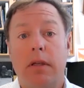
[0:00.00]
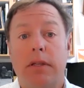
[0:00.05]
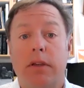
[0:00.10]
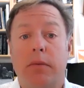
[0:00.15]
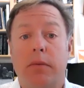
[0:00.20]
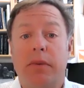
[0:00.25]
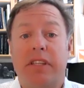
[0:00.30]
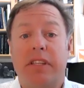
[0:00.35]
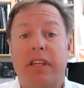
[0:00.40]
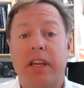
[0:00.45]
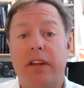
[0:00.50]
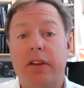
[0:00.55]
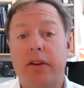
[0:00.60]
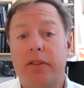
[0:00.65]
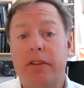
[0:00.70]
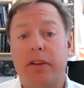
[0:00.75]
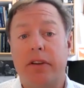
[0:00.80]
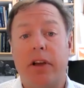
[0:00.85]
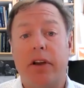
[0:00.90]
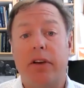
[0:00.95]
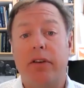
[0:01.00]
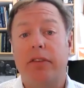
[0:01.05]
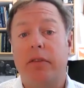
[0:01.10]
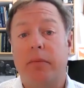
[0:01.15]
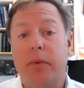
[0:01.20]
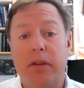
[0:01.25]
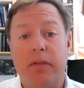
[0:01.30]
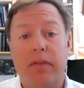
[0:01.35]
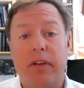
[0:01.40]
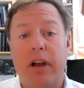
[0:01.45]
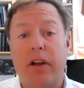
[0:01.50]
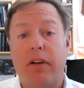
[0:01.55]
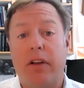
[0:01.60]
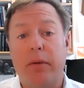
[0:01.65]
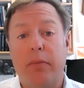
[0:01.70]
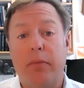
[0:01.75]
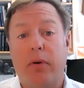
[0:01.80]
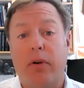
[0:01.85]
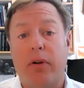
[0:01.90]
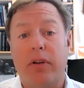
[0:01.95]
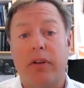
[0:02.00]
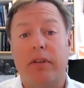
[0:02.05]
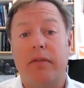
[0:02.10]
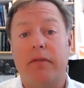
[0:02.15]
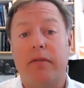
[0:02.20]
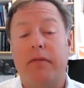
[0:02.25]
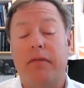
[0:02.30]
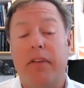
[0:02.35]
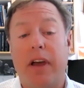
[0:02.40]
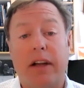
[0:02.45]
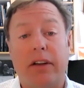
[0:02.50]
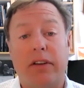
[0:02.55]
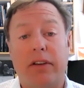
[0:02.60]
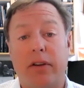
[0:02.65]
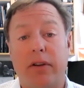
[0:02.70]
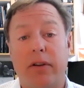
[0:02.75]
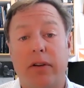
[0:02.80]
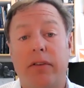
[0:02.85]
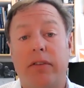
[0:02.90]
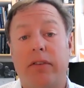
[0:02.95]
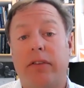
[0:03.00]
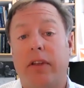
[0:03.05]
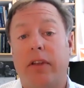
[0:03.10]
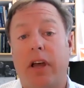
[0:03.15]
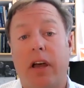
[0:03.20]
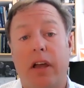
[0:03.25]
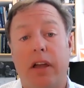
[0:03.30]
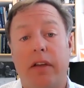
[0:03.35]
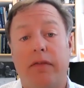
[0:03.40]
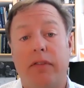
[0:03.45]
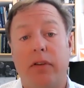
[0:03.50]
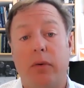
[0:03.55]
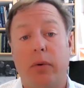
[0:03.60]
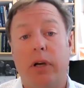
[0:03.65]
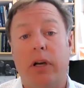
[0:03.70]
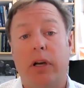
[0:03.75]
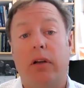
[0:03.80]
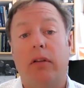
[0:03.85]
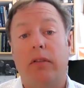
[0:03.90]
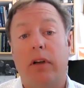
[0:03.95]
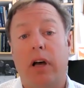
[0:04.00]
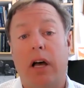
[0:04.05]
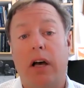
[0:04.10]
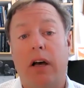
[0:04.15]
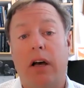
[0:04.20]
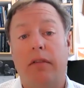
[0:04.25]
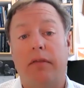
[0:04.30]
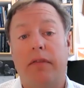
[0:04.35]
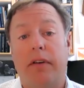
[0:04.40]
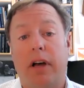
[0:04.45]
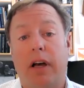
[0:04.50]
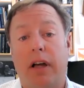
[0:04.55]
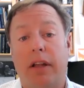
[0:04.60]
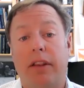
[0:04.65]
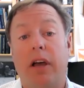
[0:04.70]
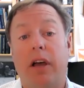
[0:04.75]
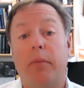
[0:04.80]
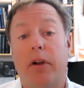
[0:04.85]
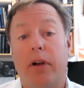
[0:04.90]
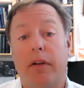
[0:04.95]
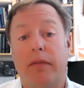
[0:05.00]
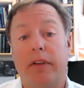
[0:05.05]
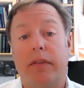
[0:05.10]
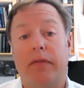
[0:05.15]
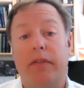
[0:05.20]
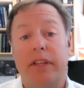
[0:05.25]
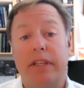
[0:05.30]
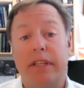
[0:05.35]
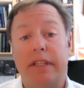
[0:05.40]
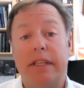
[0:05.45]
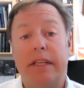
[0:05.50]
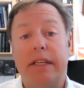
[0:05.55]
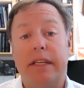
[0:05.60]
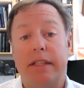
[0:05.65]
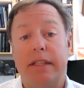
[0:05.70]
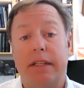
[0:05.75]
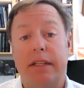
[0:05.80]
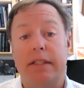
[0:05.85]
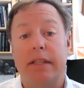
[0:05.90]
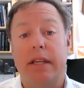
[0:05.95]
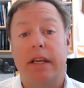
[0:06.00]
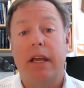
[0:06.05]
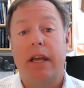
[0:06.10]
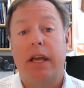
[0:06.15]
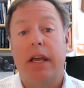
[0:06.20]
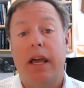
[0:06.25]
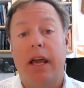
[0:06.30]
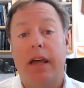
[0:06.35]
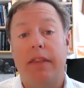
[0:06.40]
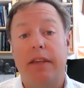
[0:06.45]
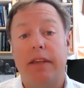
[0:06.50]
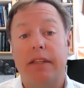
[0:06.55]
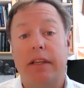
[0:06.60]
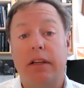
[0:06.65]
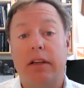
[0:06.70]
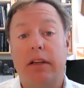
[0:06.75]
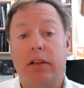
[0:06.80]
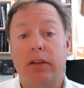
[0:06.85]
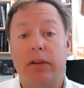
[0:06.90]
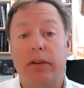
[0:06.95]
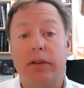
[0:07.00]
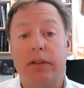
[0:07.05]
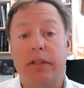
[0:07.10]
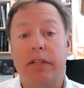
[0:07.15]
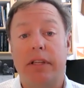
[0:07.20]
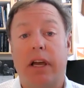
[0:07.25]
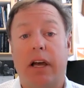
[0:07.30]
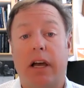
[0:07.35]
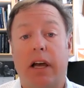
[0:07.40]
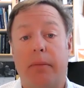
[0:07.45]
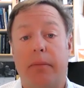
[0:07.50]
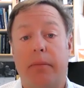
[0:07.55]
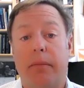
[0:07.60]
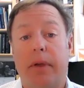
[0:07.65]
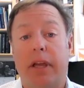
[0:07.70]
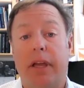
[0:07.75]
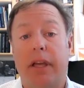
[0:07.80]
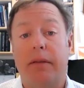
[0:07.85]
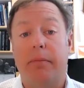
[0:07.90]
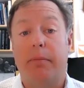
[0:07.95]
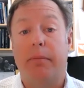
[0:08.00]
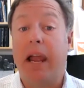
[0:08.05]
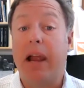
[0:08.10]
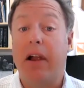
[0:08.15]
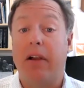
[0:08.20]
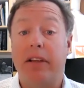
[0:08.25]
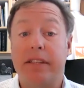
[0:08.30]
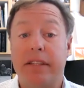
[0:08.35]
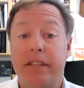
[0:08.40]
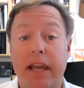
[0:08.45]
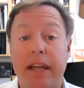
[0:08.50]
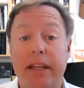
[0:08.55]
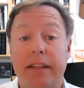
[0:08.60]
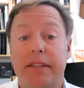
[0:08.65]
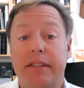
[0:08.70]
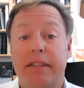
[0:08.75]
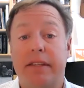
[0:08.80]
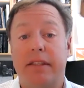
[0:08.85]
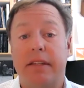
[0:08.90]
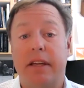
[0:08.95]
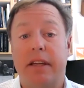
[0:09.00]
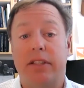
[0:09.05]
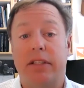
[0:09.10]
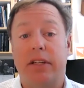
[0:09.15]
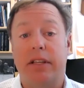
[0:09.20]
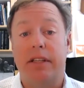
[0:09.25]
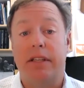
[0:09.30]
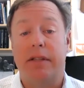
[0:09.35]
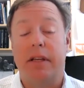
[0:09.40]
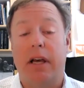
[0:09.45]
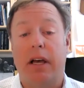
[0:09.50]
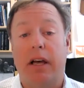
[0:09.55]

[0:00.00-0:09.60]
Mosquitoes are known to be very important vectors, if you will, of a number of different diseases. And this includes in parasites such as